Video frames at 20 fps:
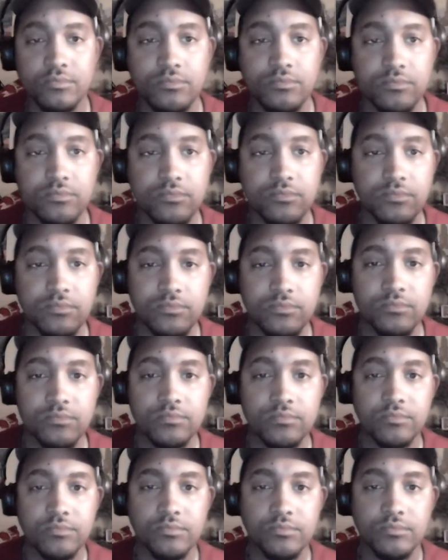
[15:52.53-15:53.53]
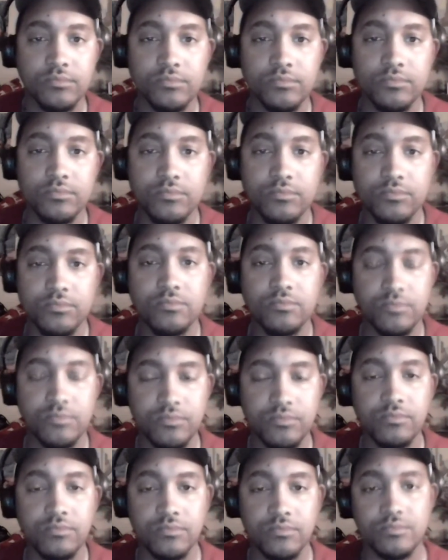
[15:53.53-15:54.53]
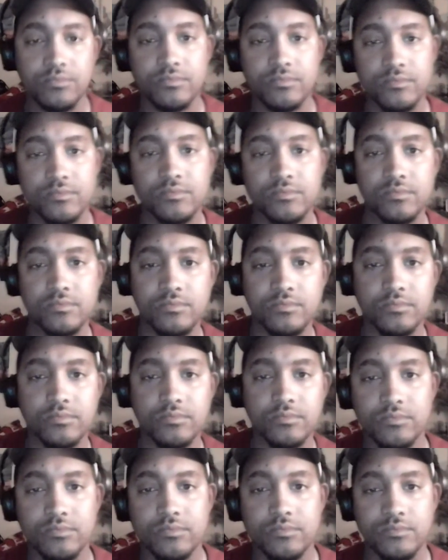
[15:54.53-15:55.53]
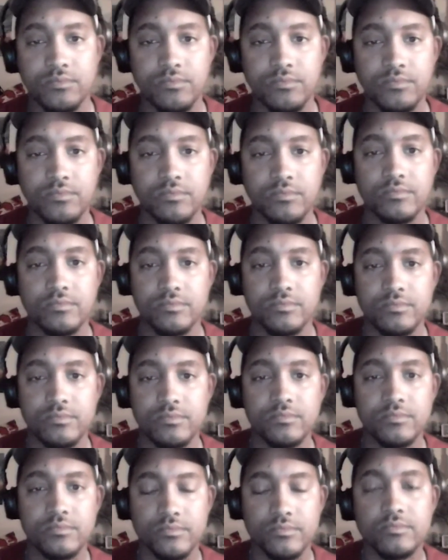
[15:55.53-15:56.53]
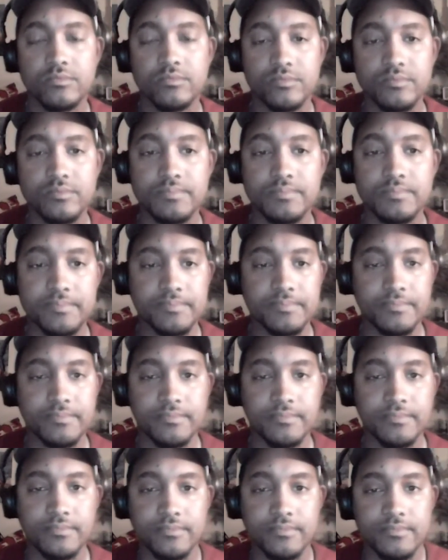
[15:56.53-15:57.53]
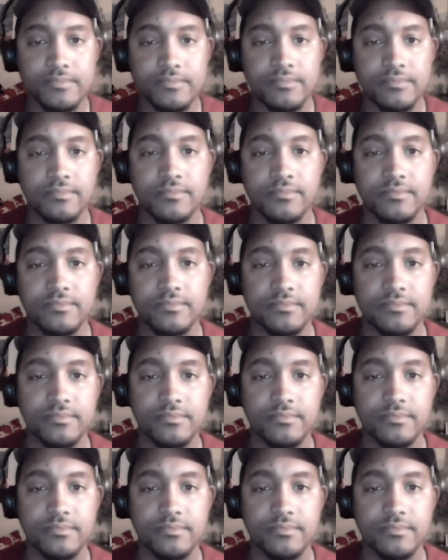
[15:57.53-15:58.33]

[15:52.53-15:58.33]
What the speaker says: (not speaking)